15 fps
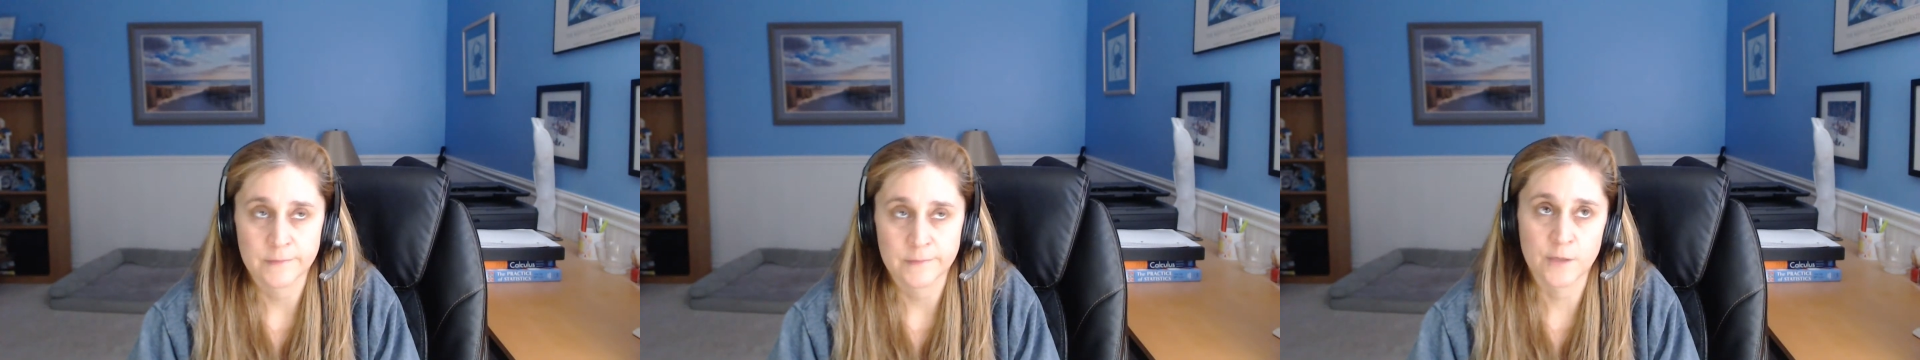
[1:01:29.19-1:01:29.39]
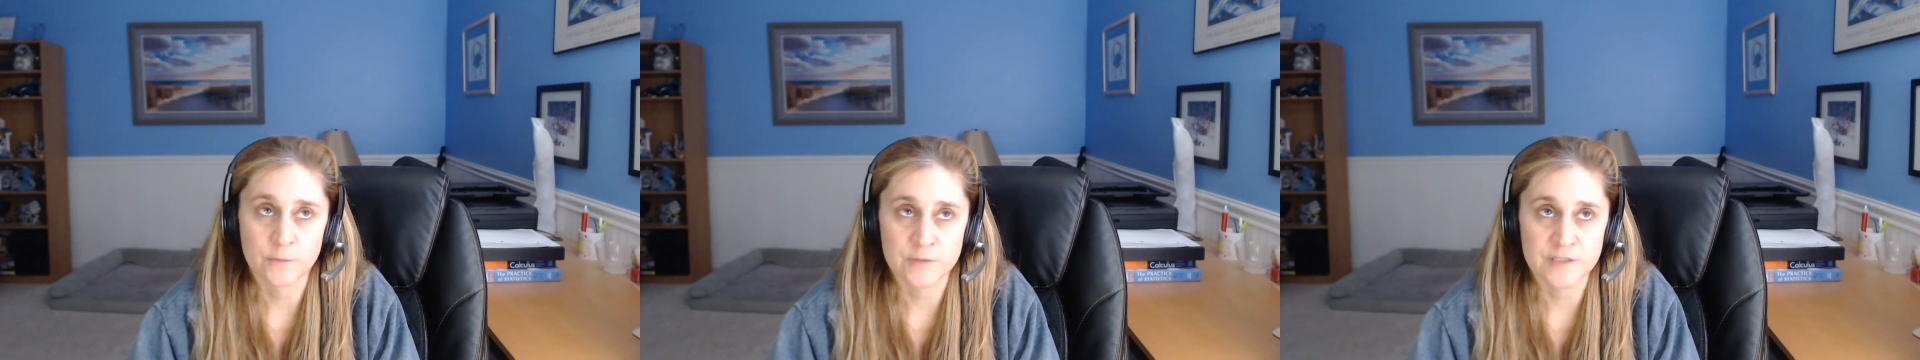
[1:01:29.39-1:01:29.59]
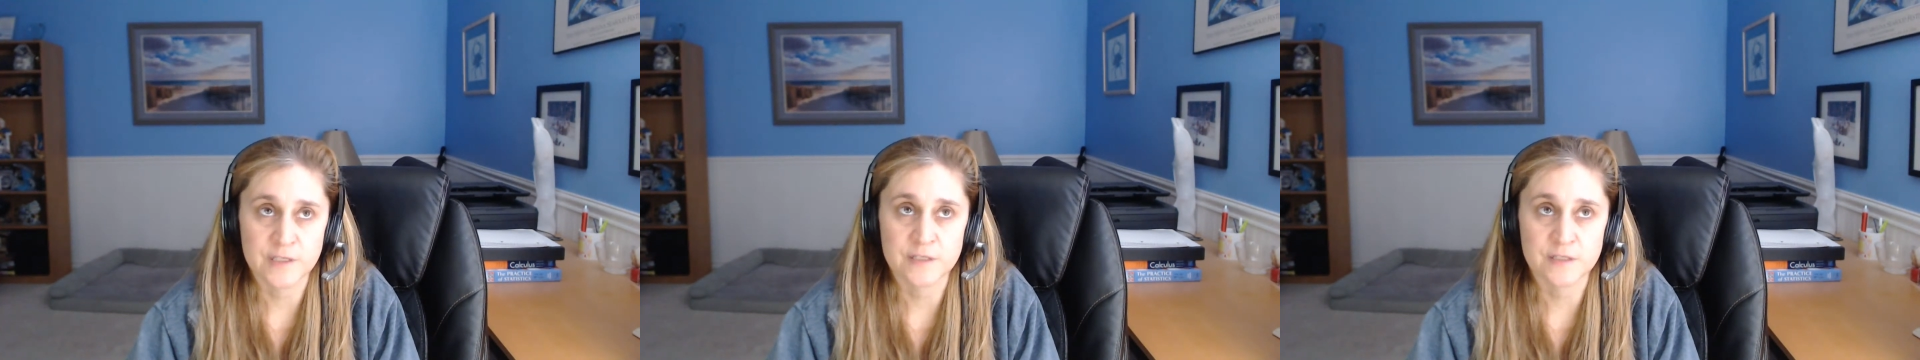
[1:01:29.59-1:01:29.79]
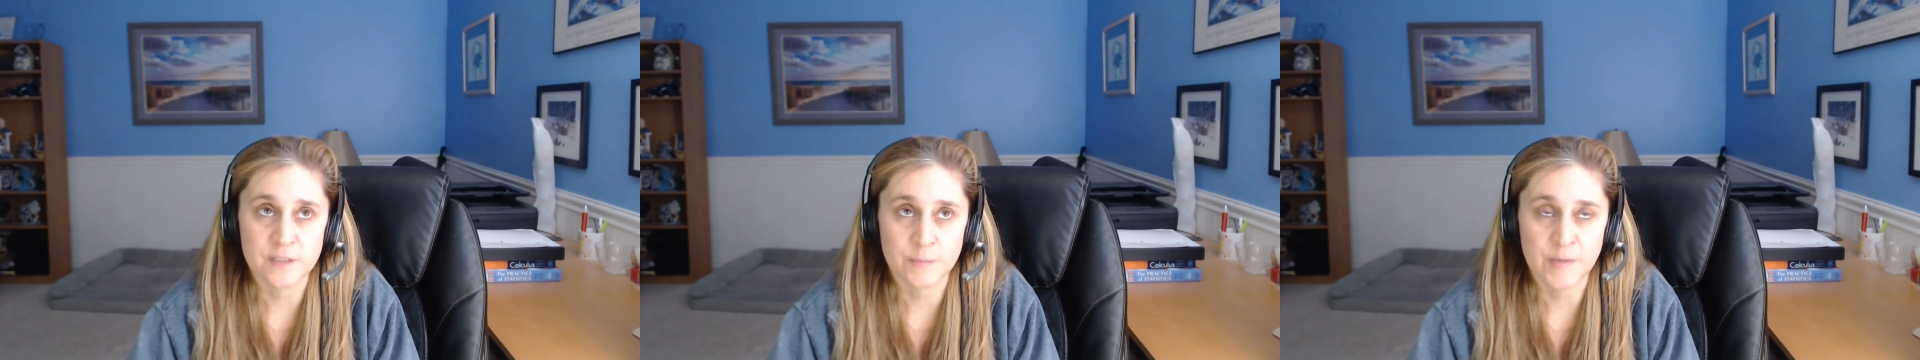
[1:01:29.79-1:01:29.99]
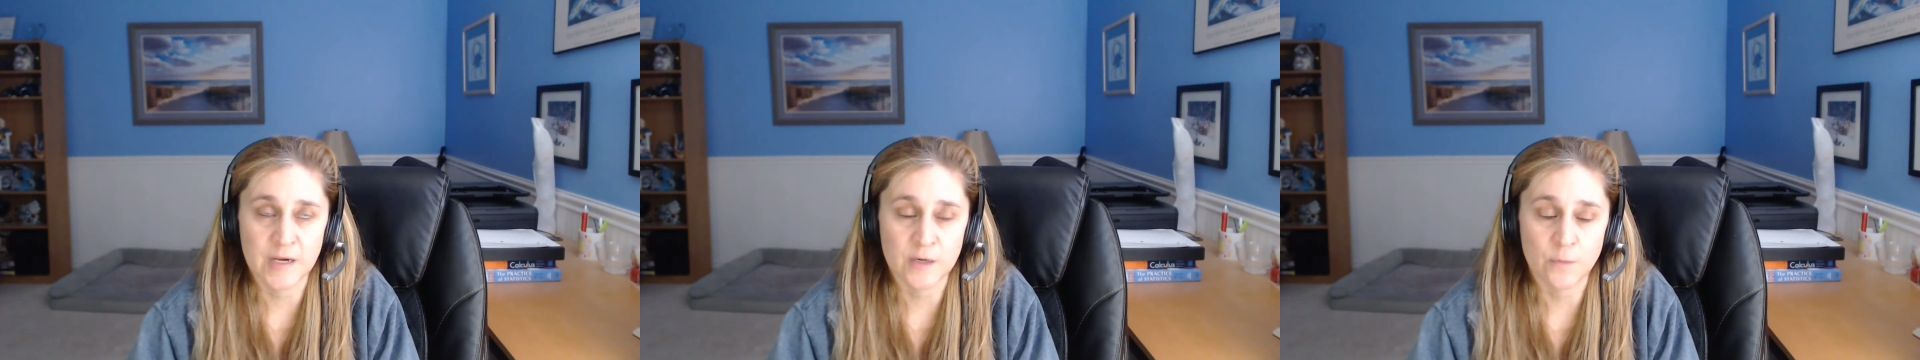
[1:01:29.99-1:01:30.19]
I don't want to say
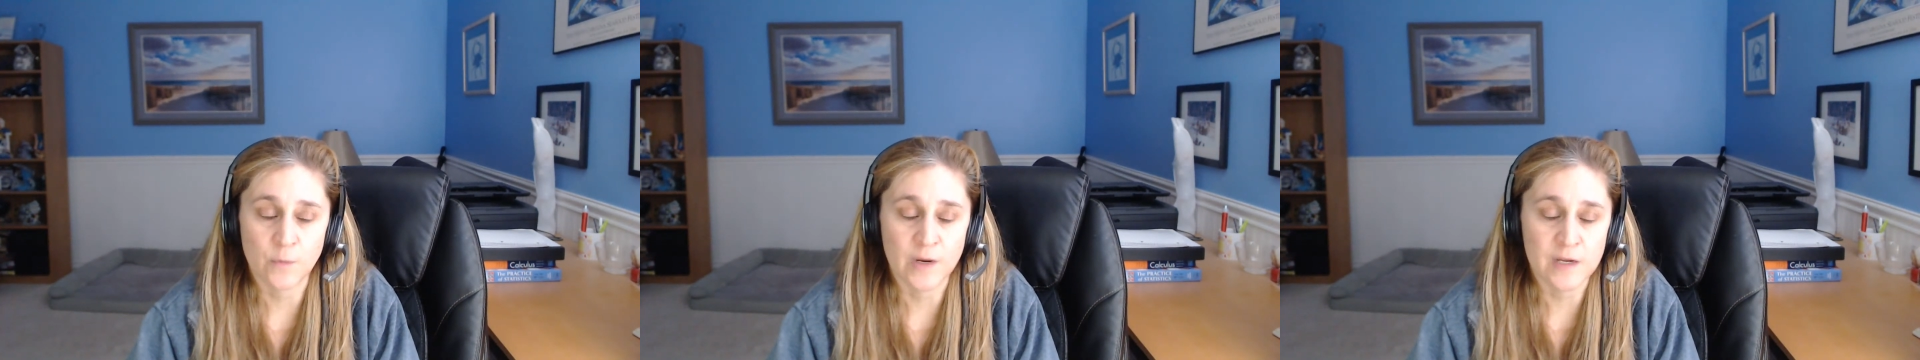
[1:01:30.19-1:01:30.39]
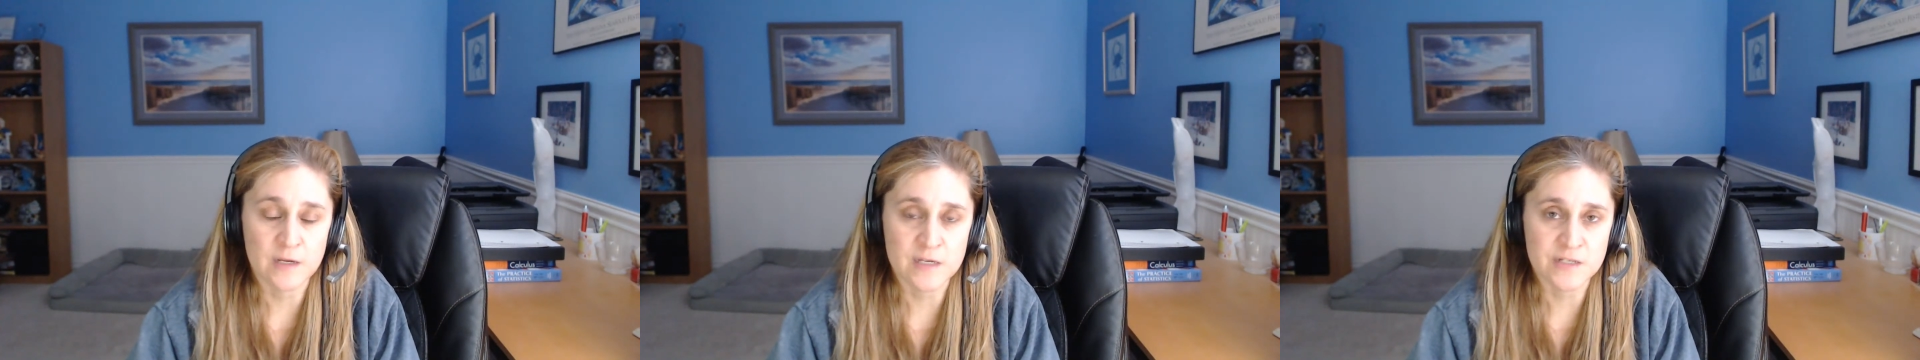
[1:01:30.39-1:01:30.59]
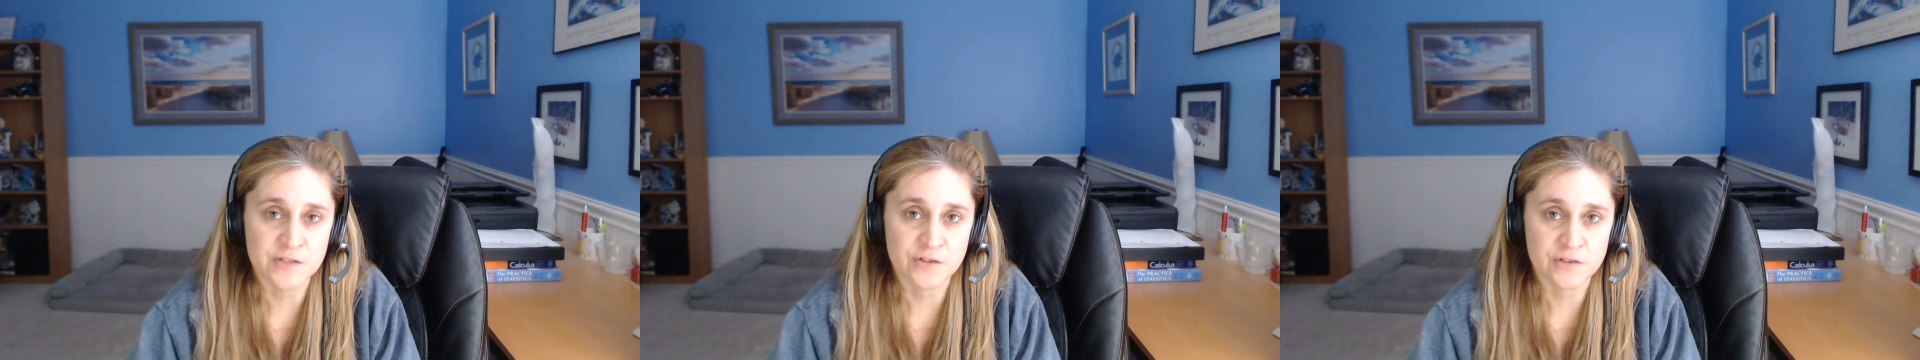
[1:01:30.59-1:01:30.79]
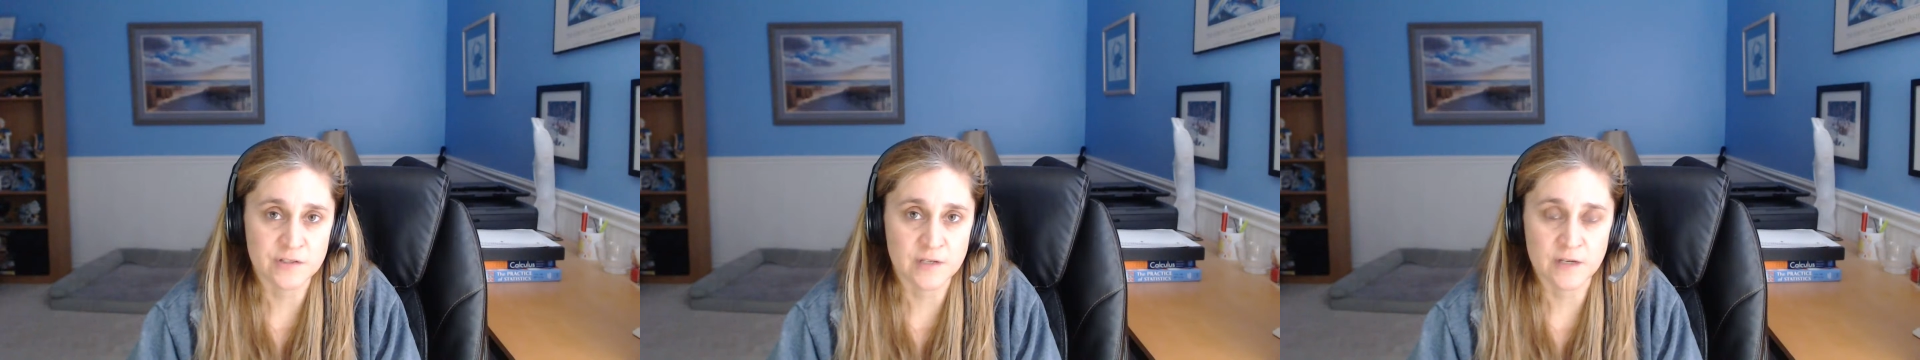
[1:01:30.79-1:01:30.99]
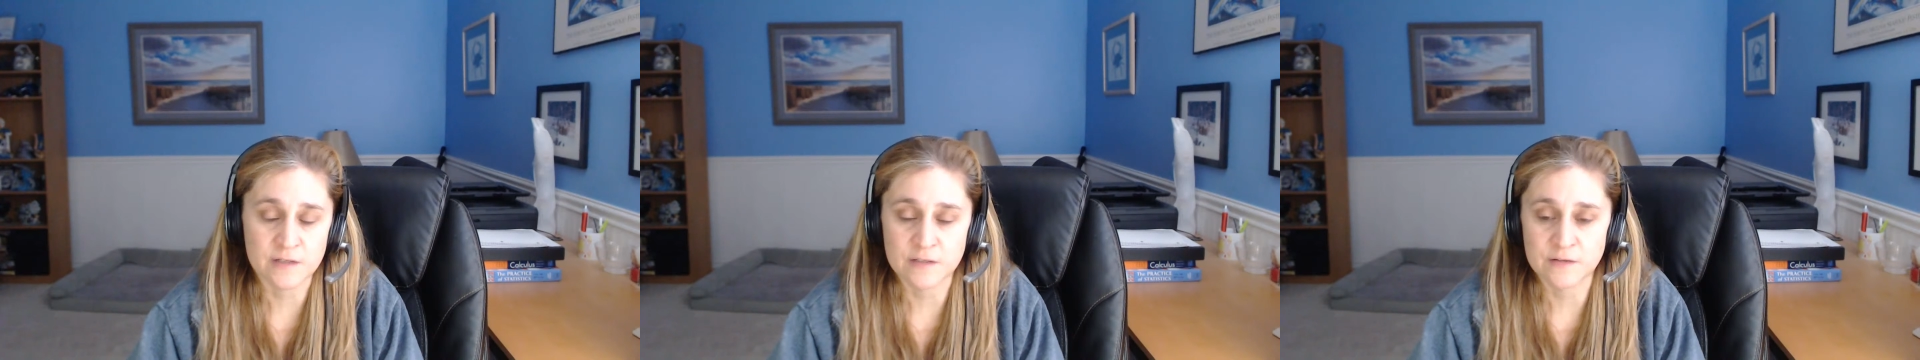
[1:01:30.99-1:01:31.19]
sit back and wait. Easier
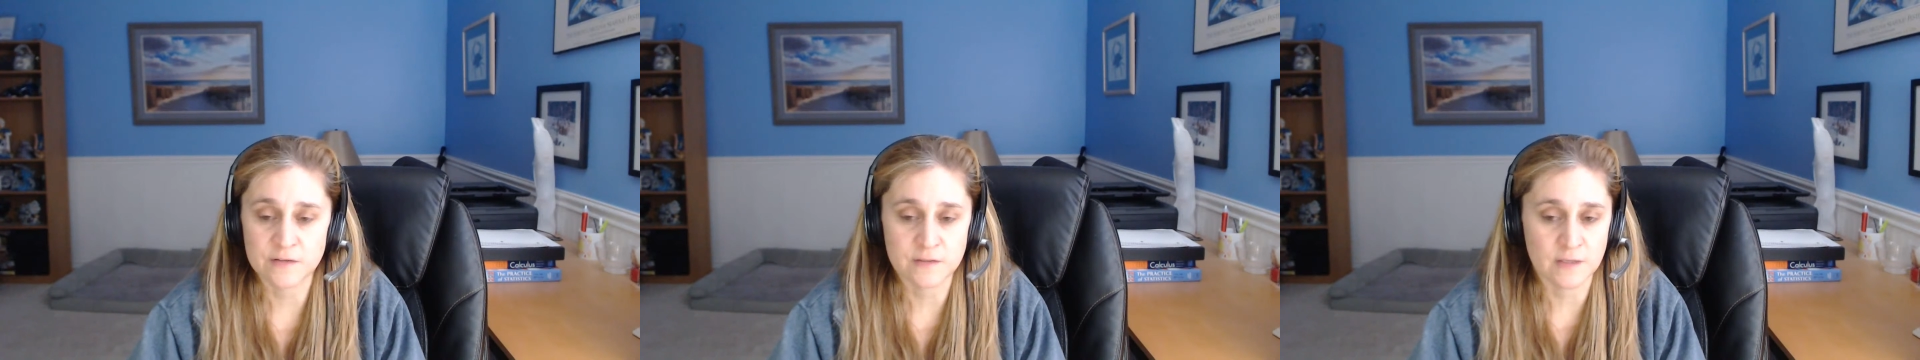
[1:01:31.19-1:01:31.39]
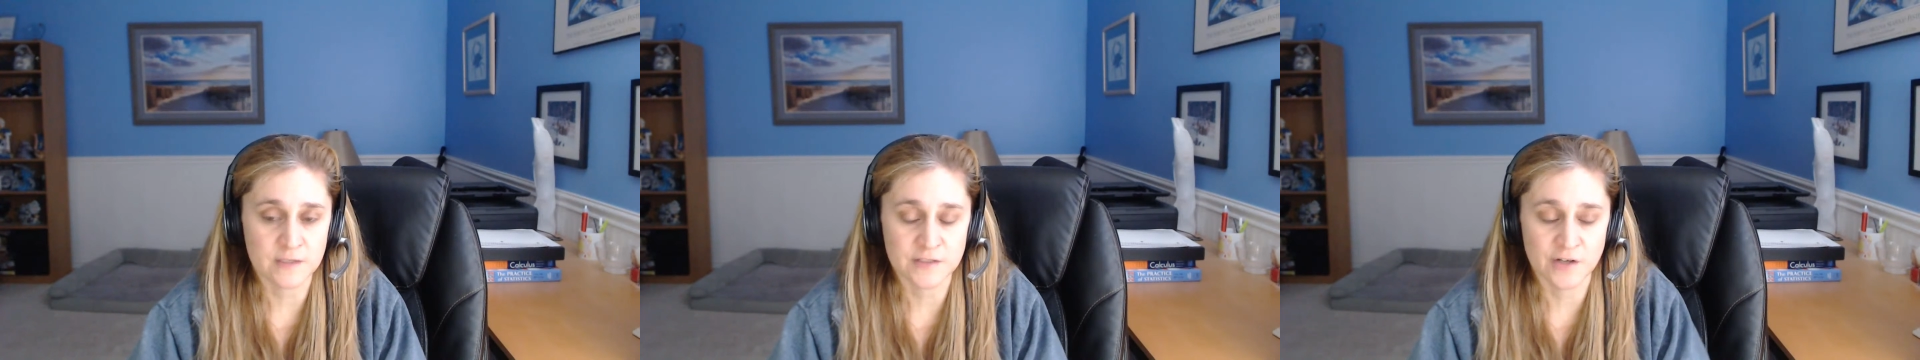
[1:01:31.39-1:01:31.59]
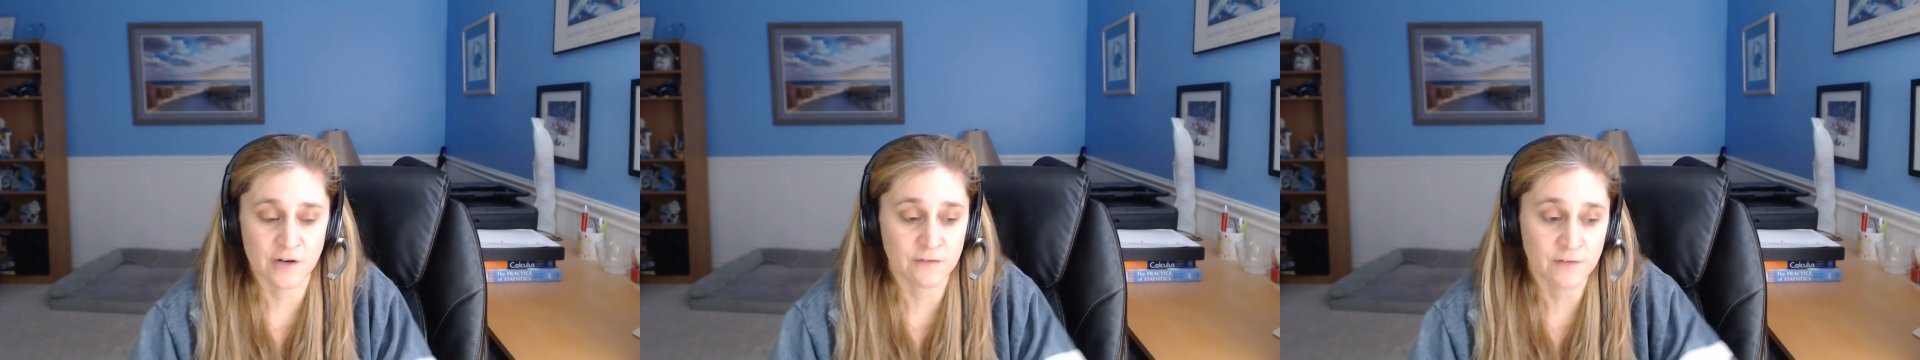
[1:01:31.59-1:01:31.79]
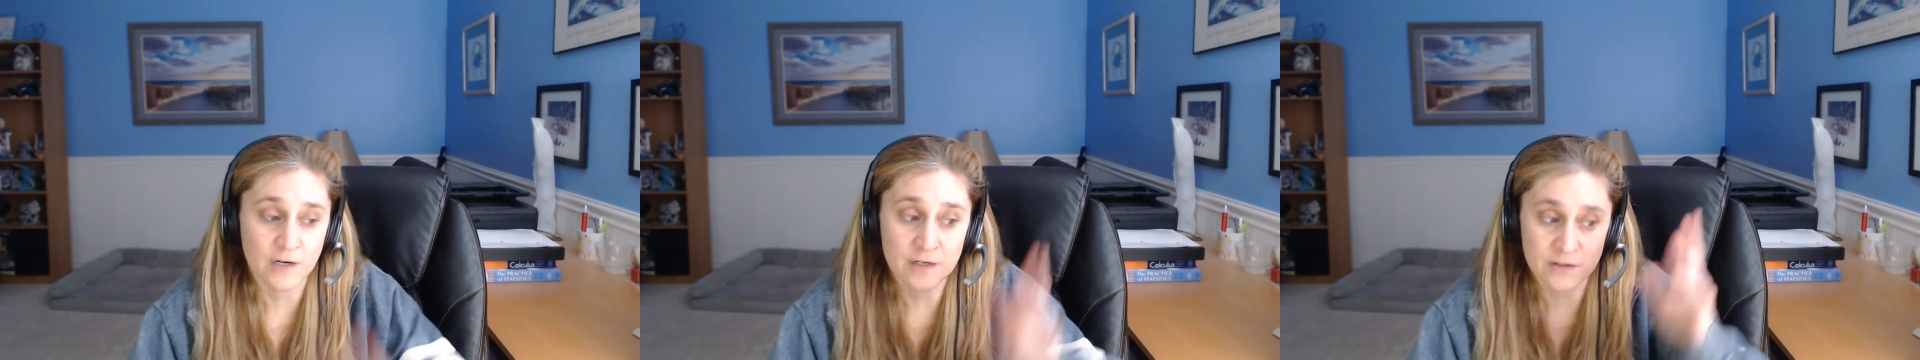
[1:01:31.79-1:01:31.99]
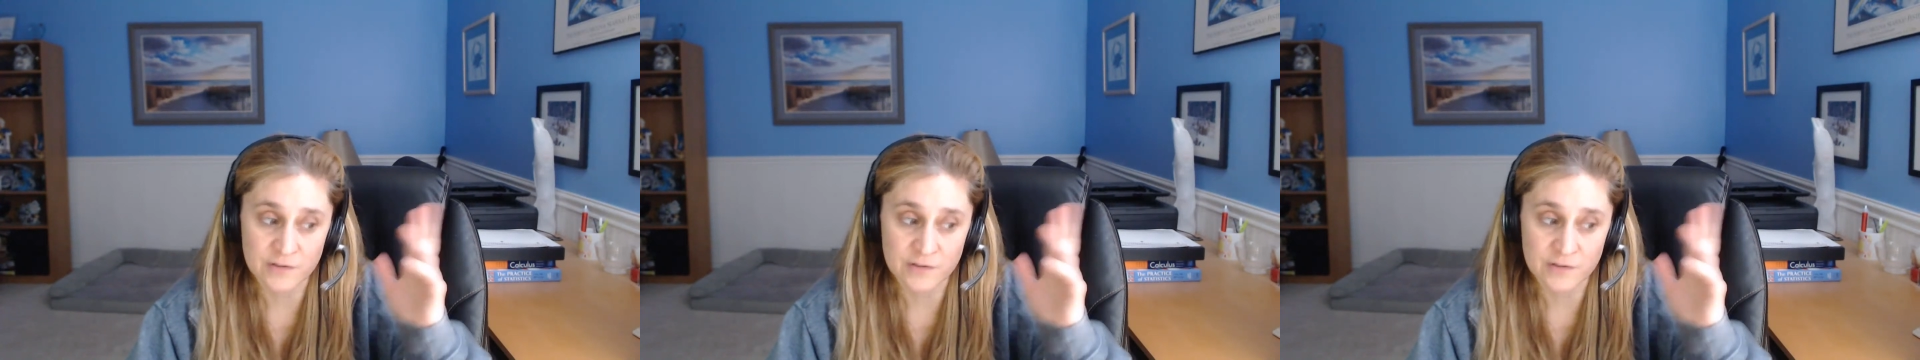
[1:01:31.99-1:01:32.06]
said than done, right?